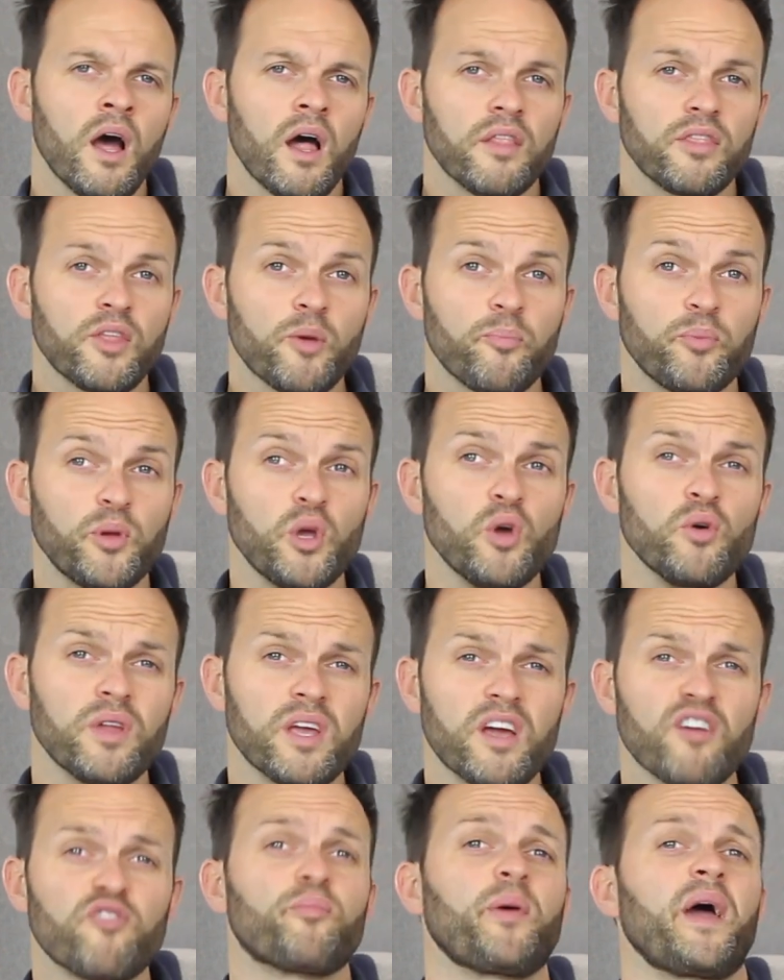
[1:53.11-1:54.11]
The
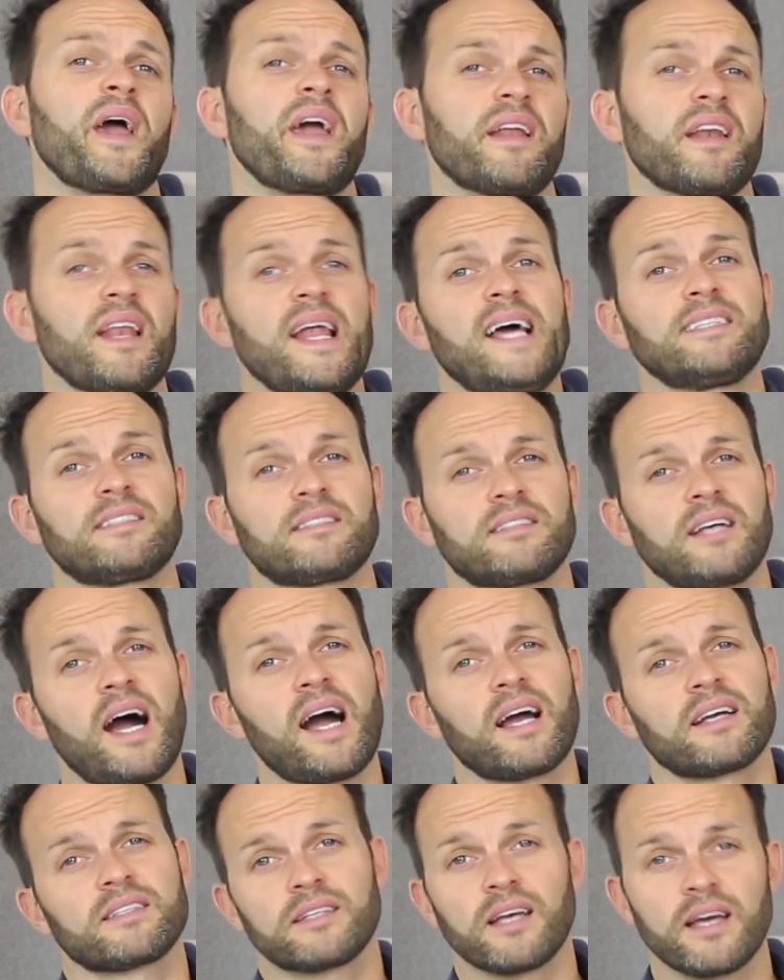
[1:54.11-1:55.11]
beauty of paying less
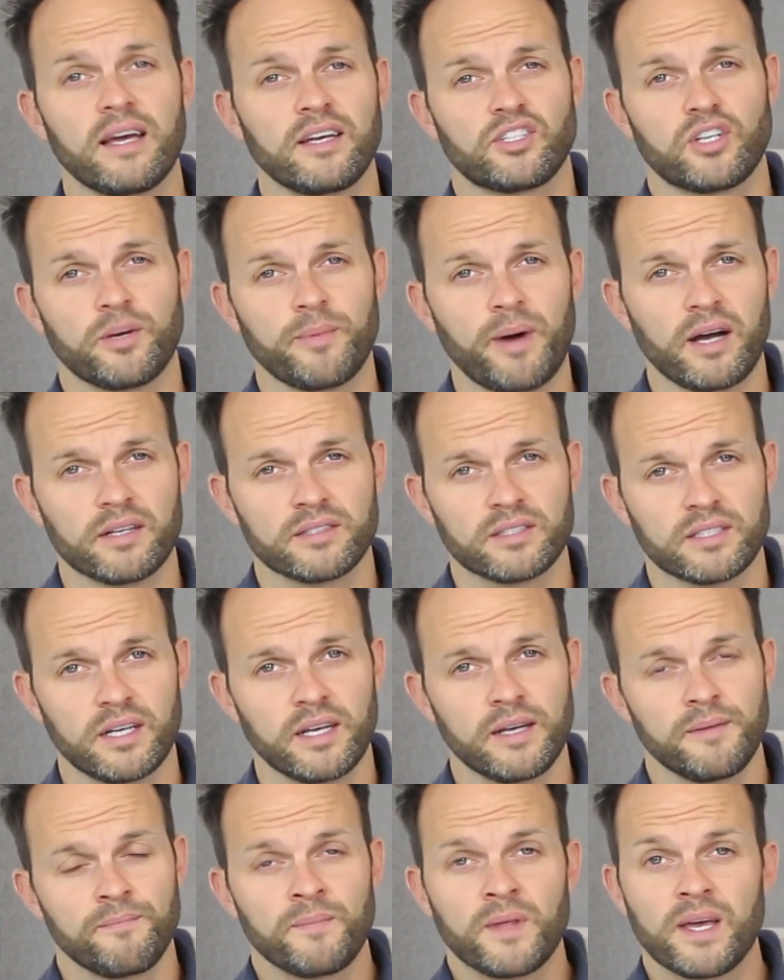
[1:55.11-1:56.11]
tax to
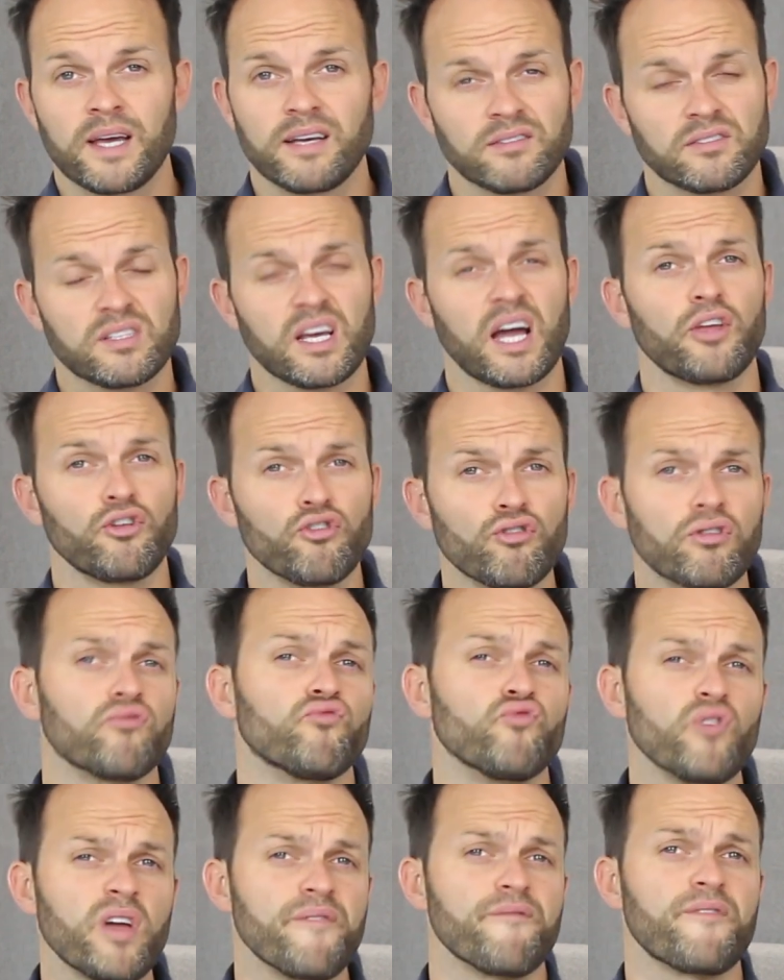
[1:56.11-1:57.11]
HMRC is that you can
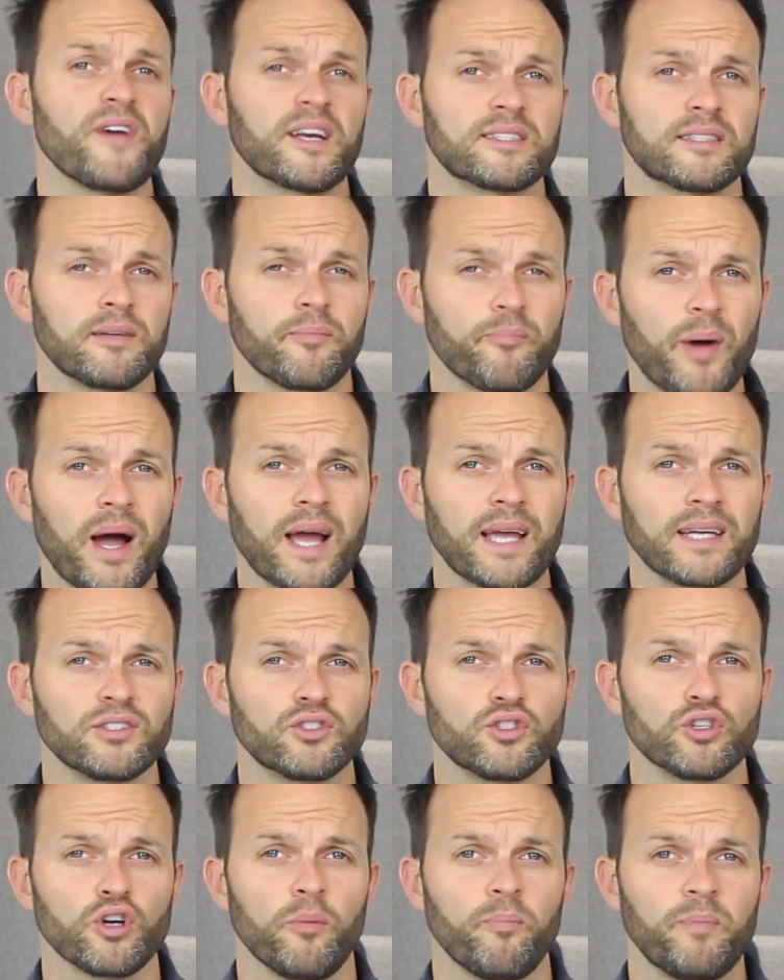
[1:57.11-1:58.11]
reinvest it back
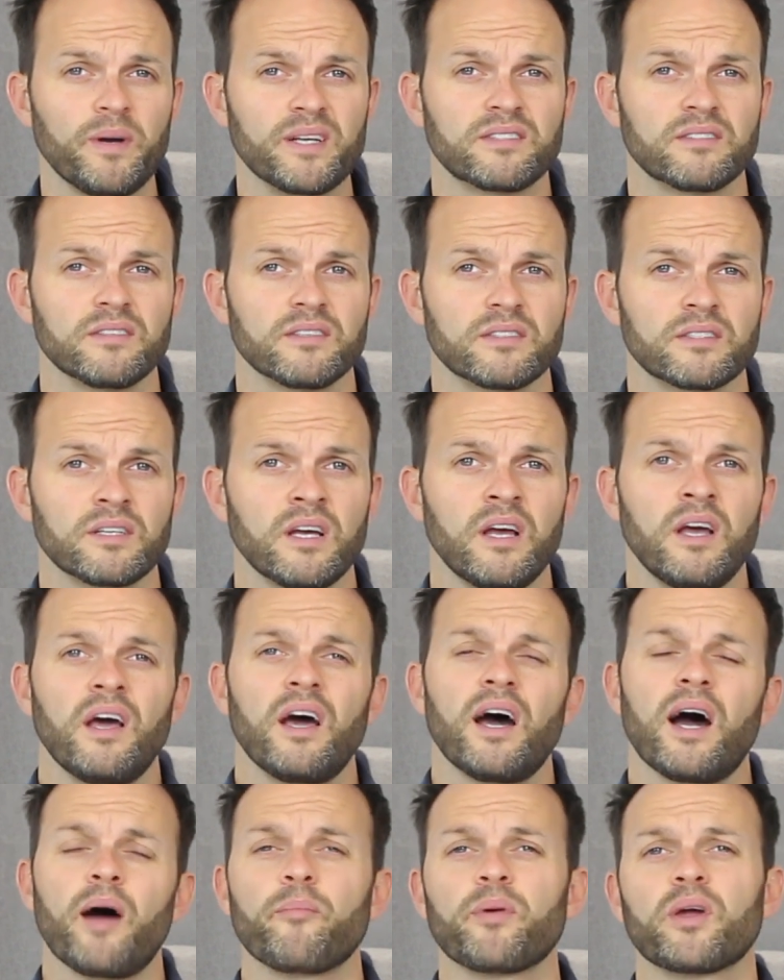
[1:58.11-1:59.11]
into your business.
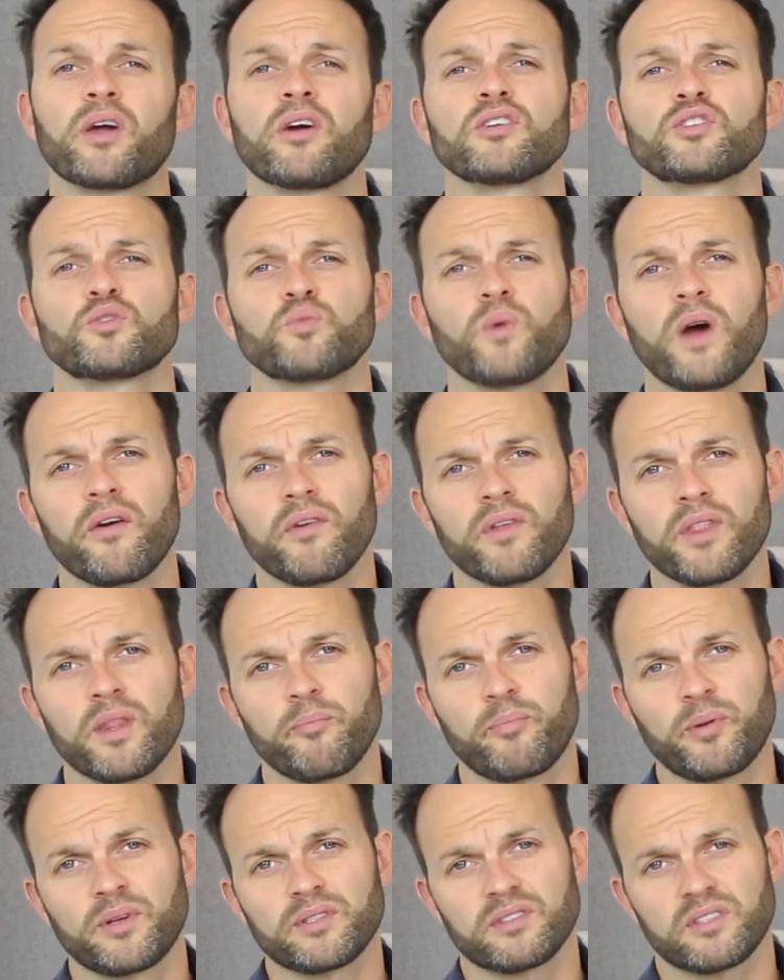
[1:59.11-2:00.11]
And because we're in the
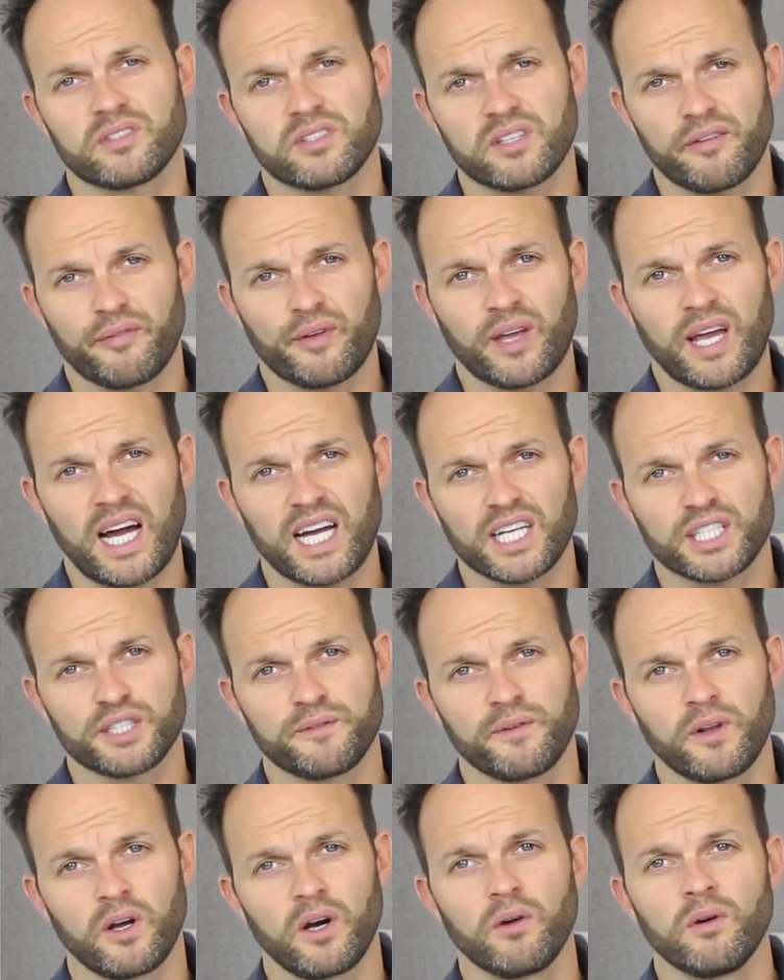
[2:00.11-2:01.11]
business of cash
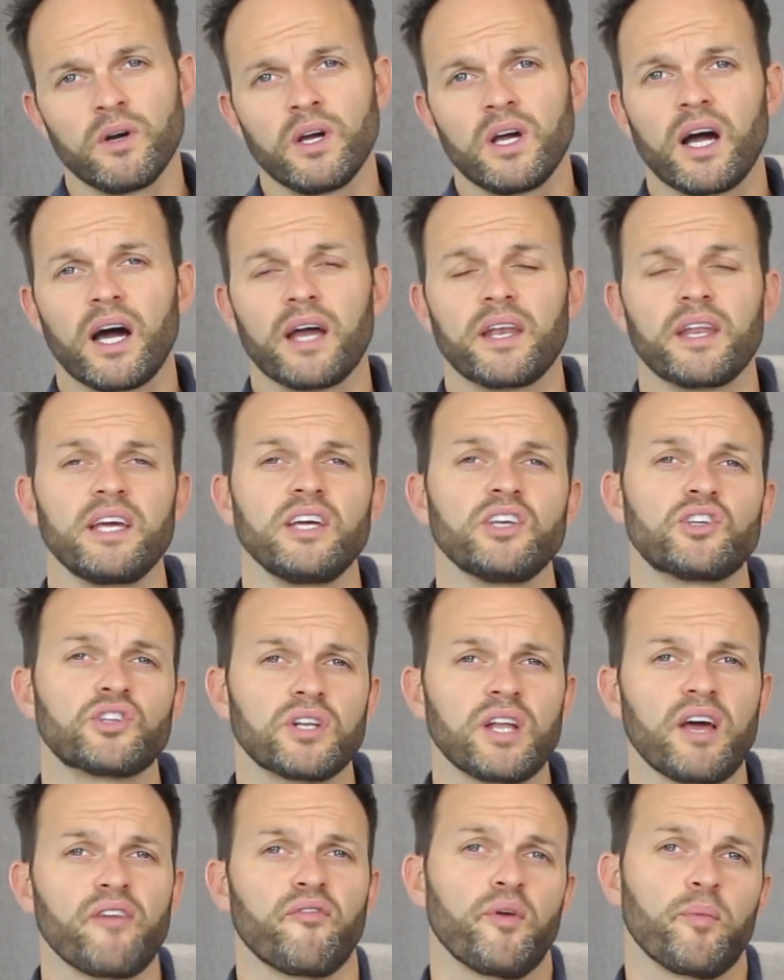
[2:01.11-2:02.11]
flow and each
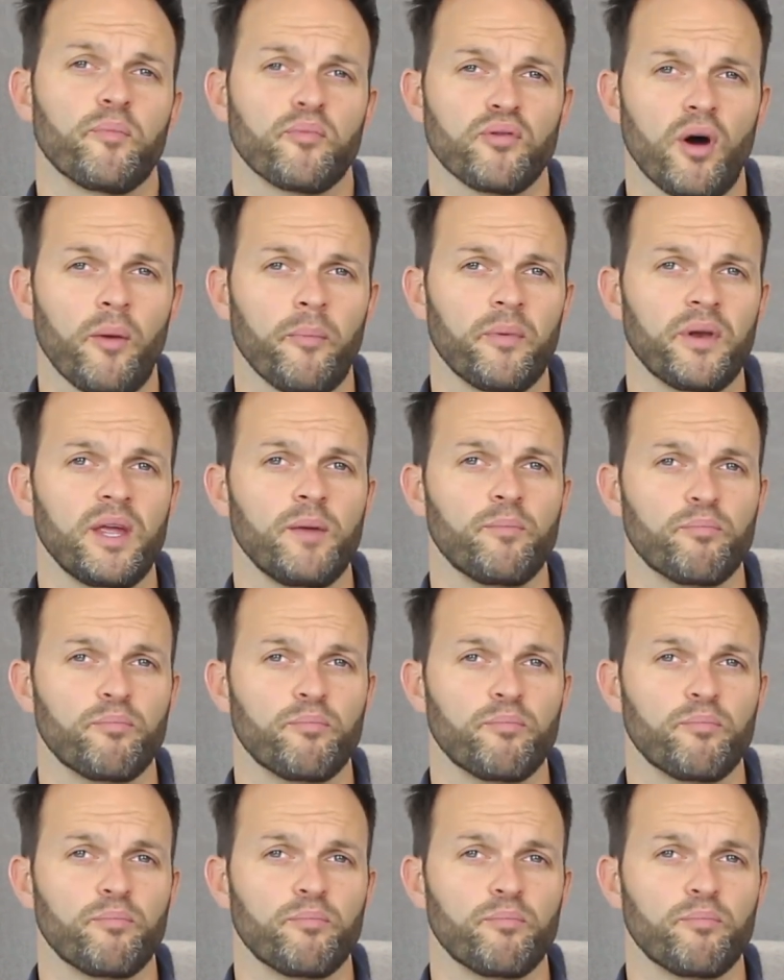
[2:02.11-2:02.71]
and every property